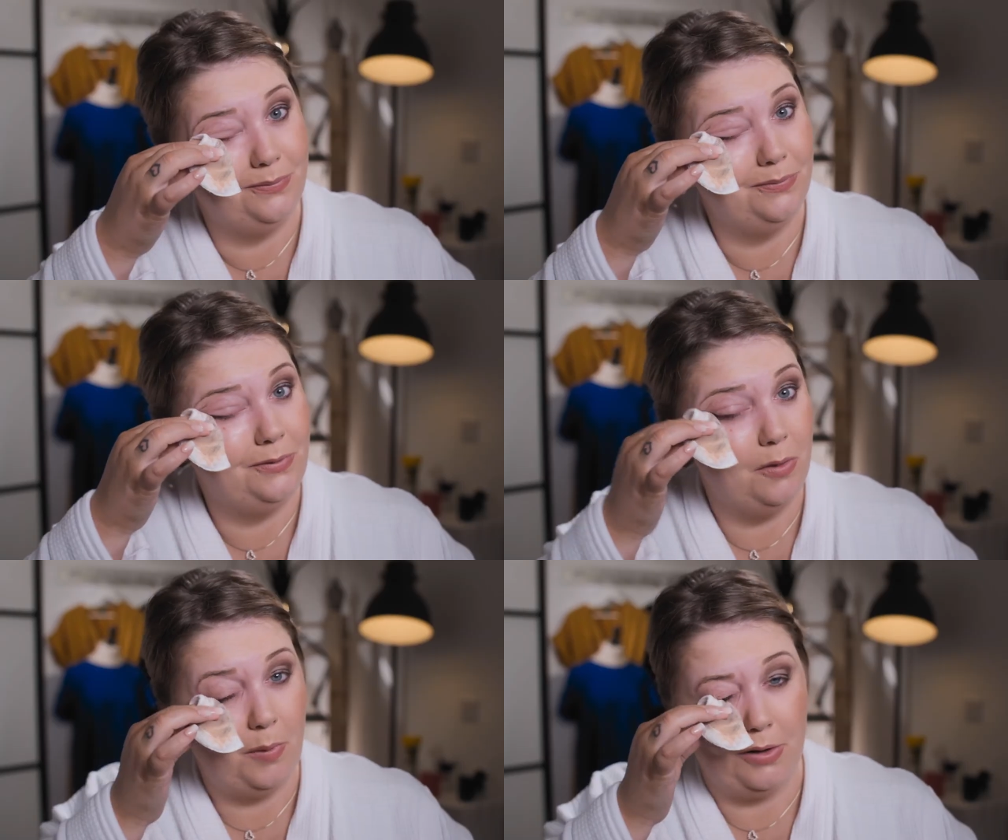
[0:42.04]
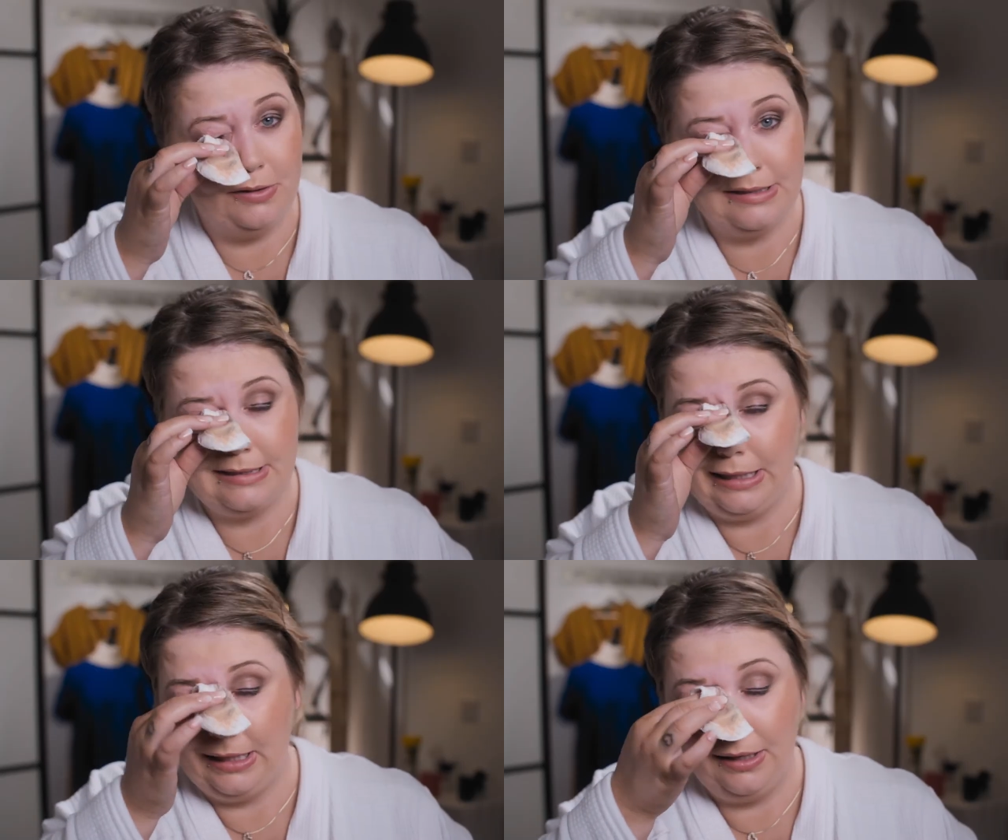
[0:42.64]
You're about to
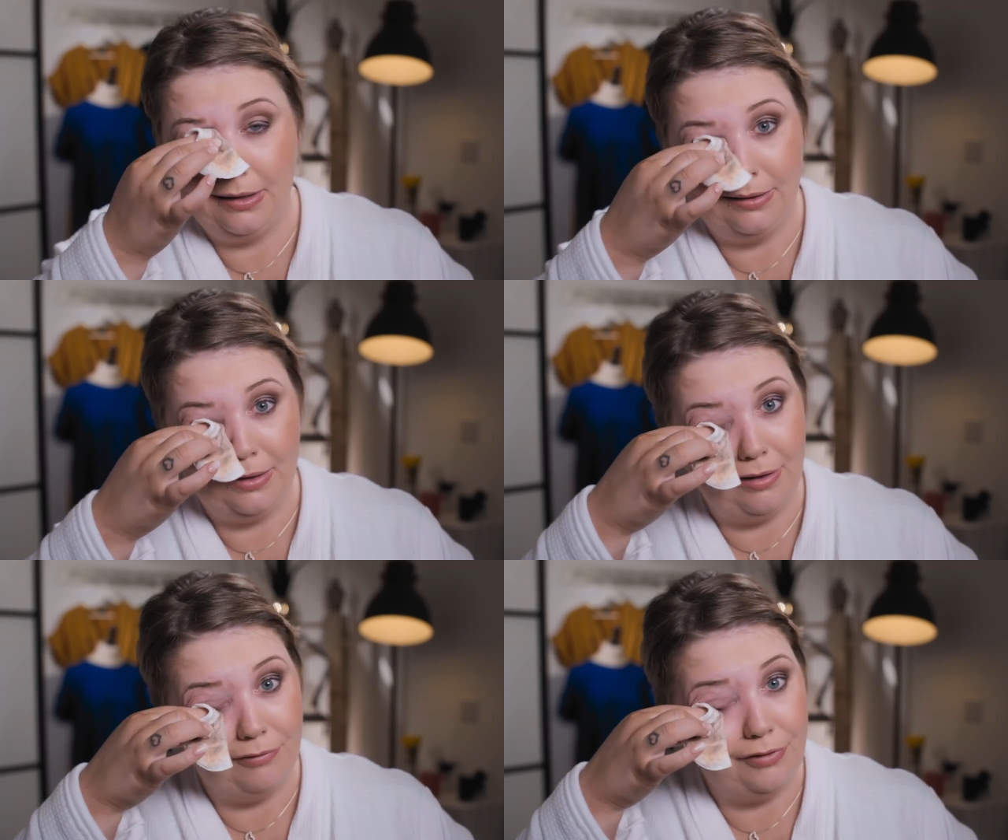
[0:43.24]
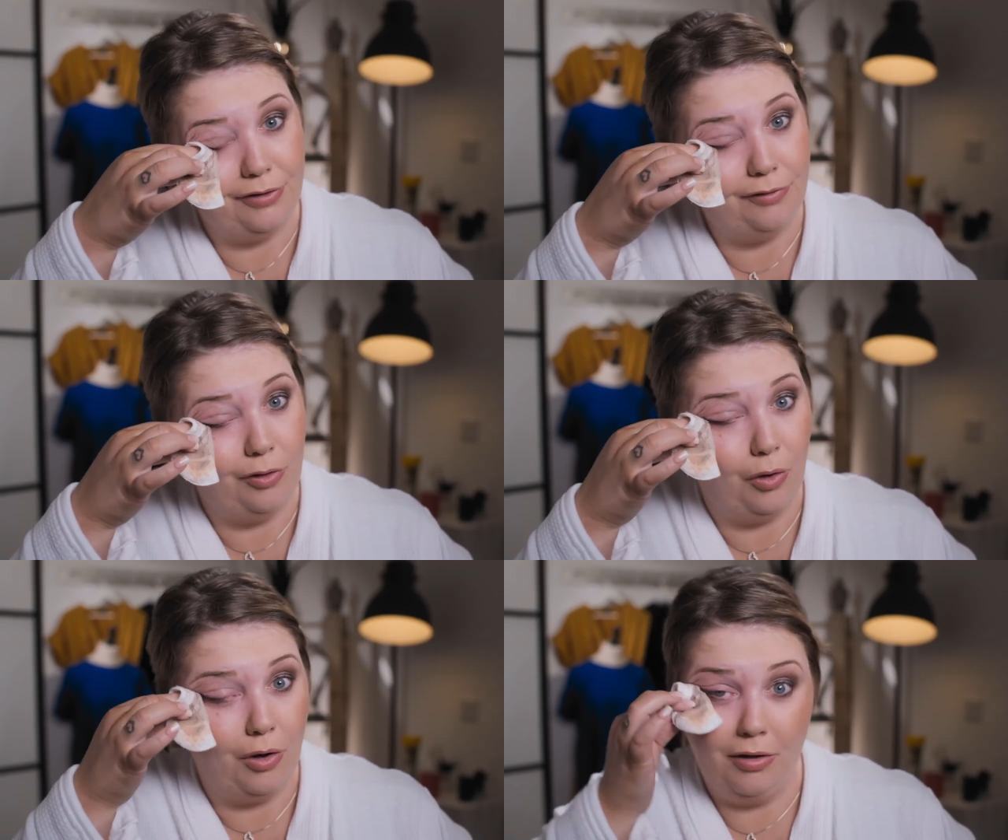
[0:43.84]
see every
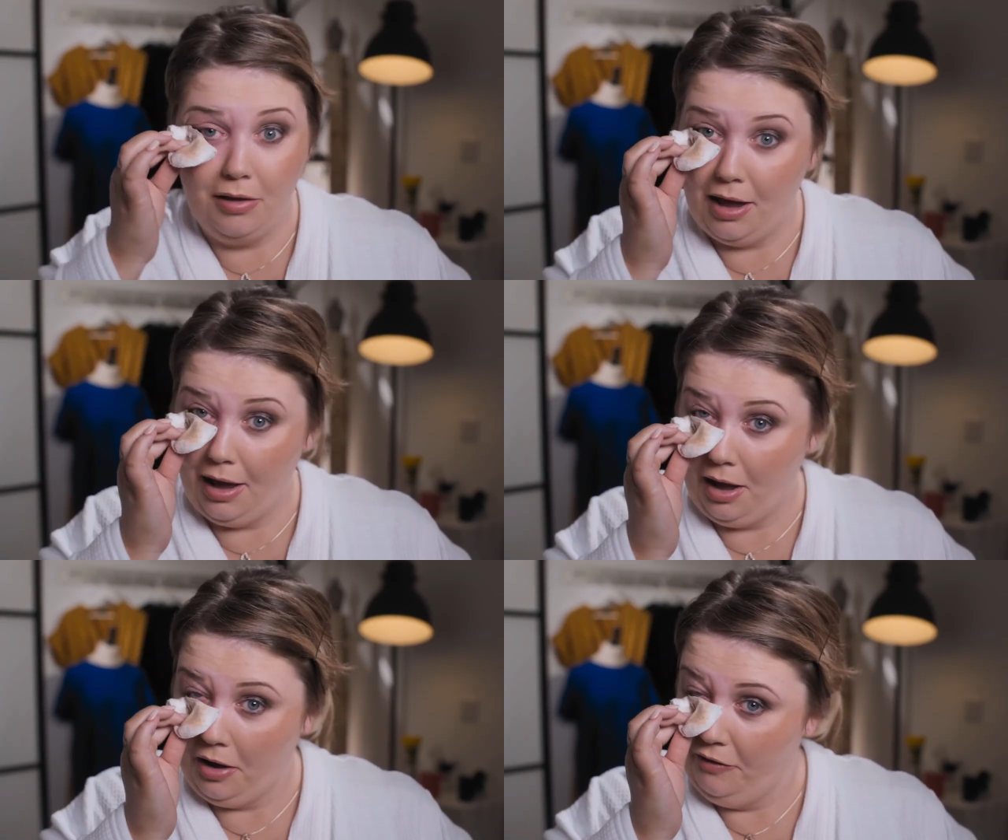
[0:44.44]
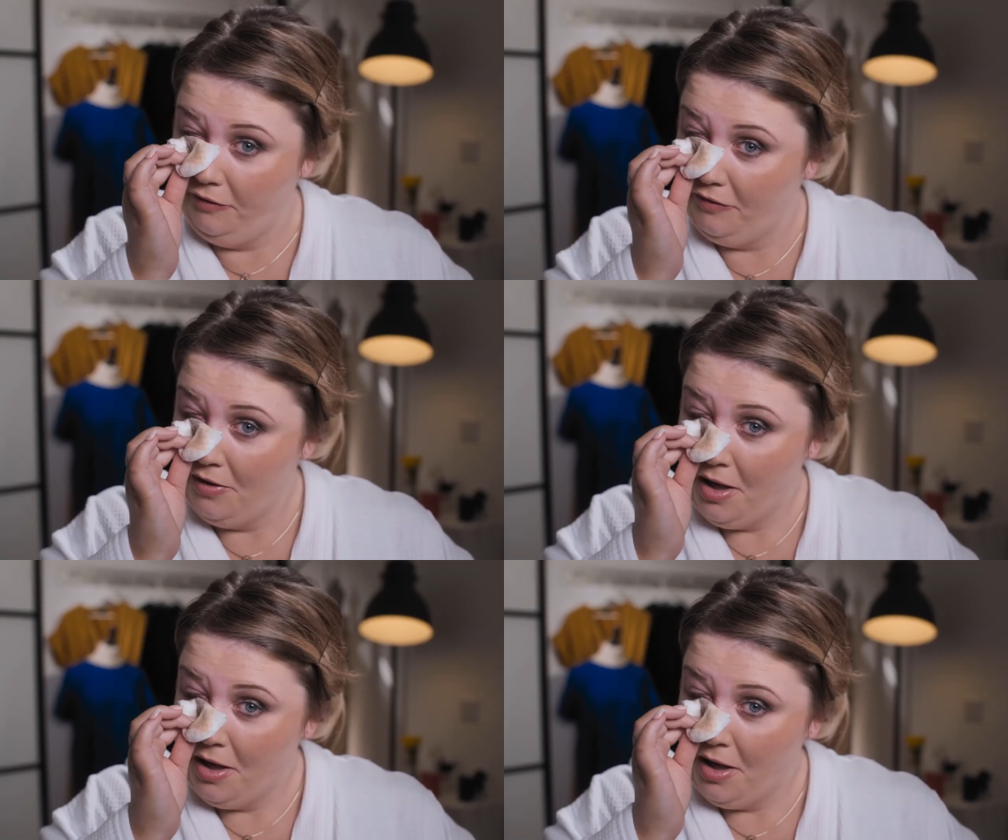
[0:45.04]
flaw I have.